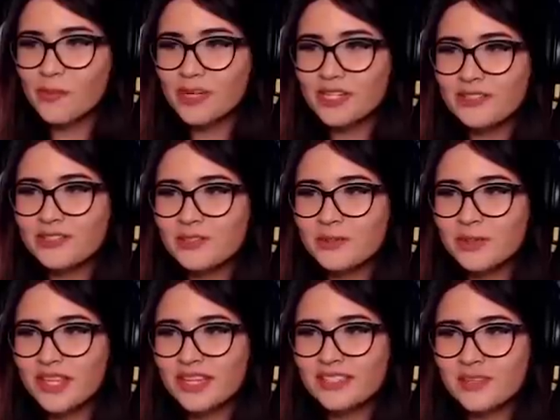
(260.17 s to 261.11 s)
What do you do when
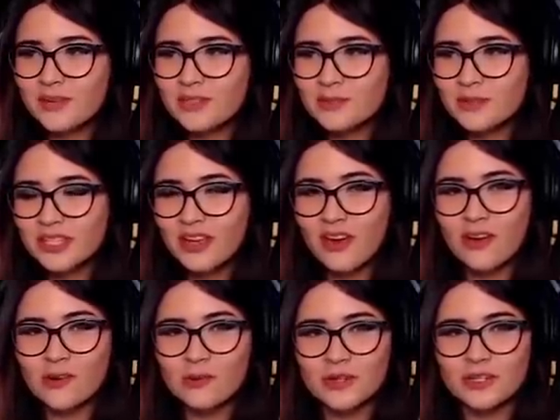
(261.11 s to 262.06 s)
like someone's really
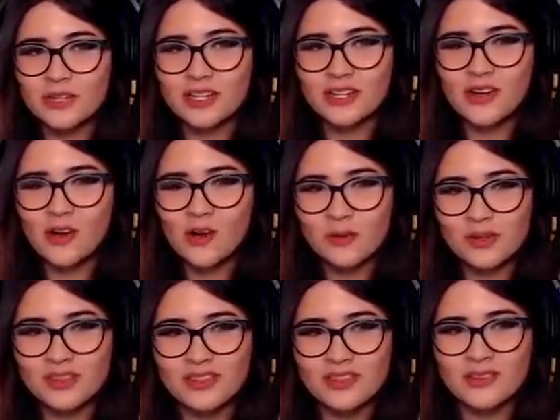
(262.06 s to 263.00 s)
awkward in a call
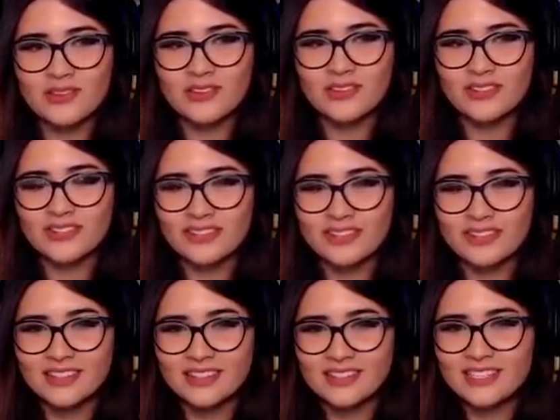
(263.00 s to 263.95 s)
with you?
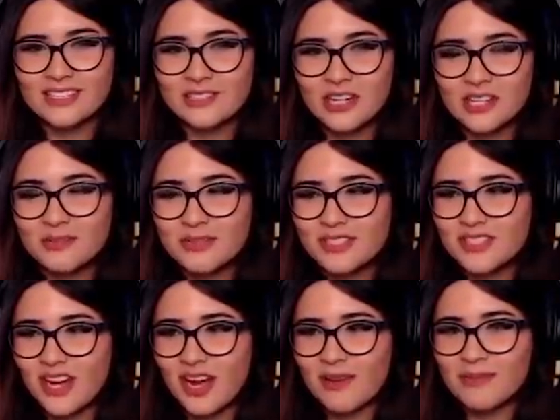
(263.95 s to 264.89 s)
Like, okay, you tell them to
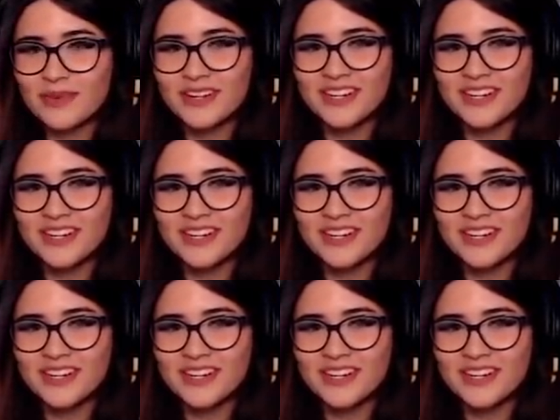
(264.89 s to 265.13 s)
stop.